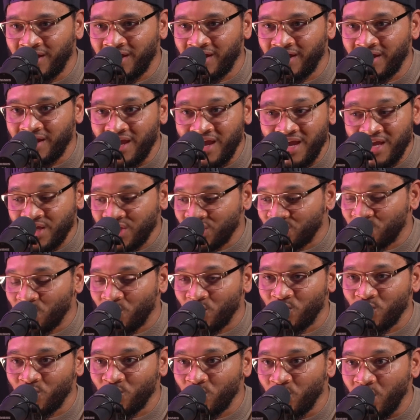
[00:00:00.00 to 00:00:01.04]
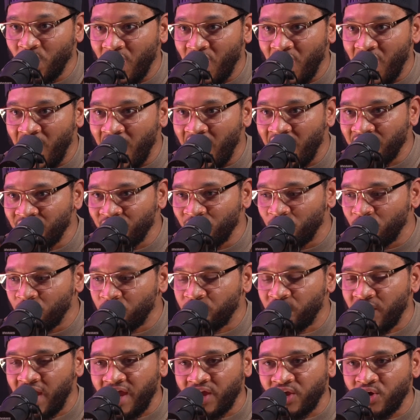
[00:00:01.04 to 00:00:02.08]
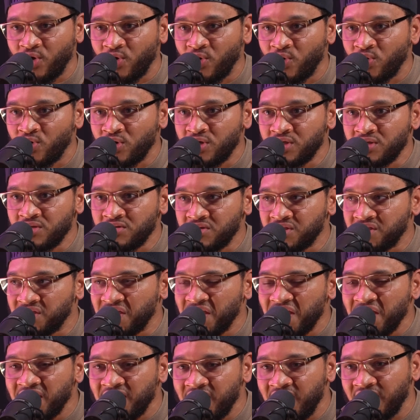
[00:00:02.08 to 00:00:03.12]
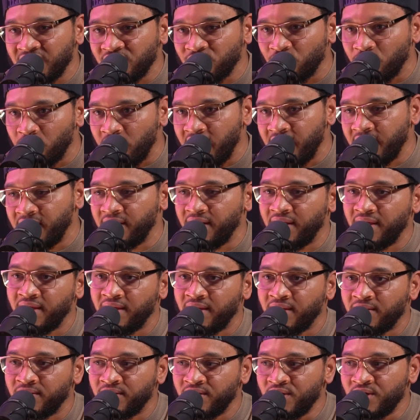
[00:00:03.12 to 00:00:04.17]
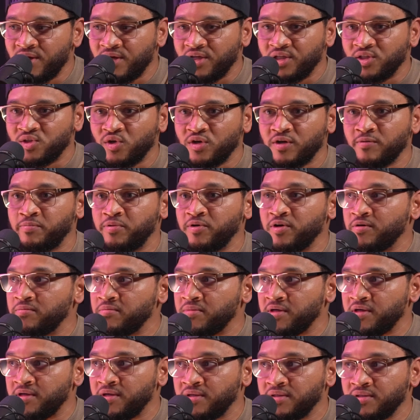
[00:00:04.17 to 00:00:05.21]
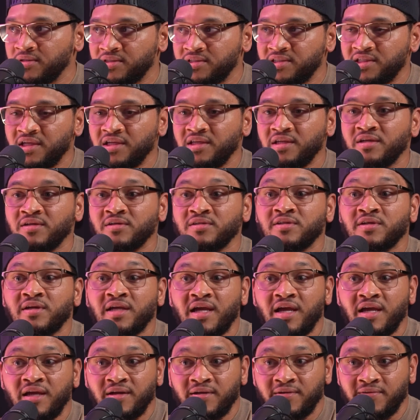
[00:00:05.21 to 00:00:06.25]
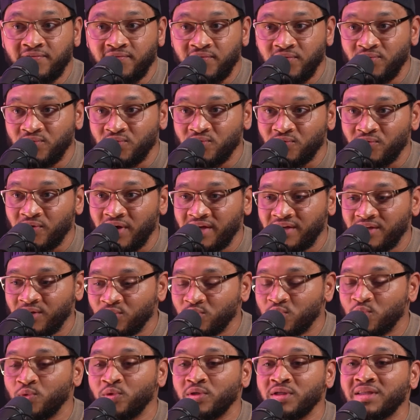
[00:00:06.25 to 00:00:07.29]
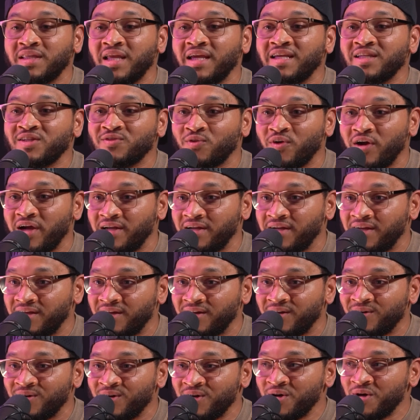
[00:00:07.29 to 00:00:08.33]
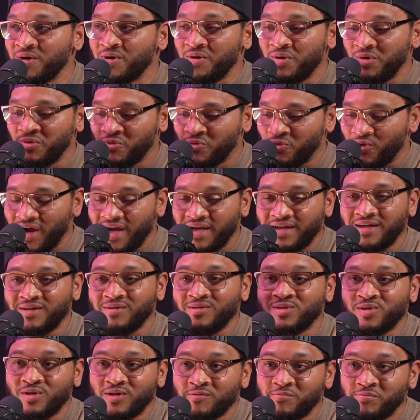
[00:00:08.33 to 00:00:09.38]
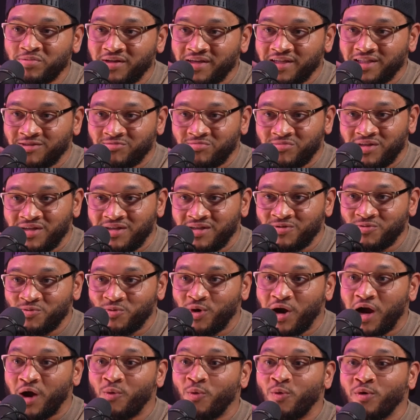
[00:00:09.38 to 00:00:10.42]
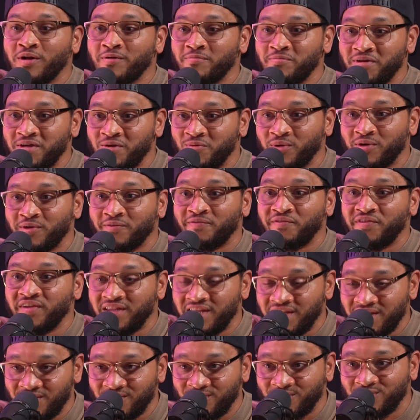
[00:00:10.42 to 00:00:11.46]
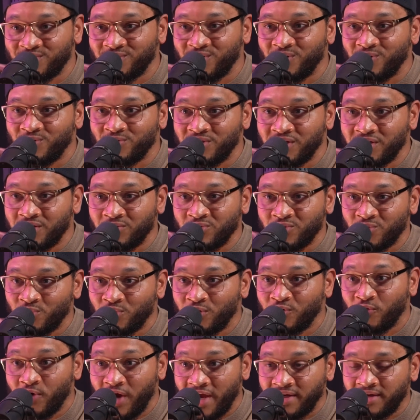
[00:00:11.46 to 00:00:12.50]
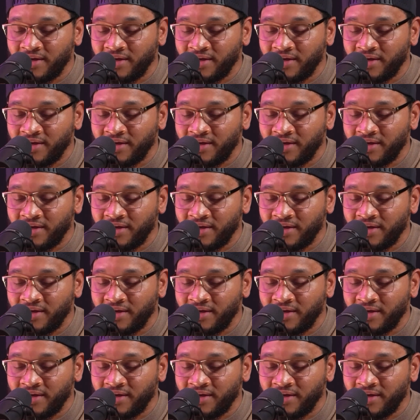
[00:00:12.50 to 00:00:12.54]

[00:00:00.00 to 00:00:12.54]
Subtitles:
All right. So I know if I go 10x right now, it's going to put me 10 years ahead of the future right now. I'm doing things right now that's going to place me where I want to be when I'm 50 years old that I'm doing right now.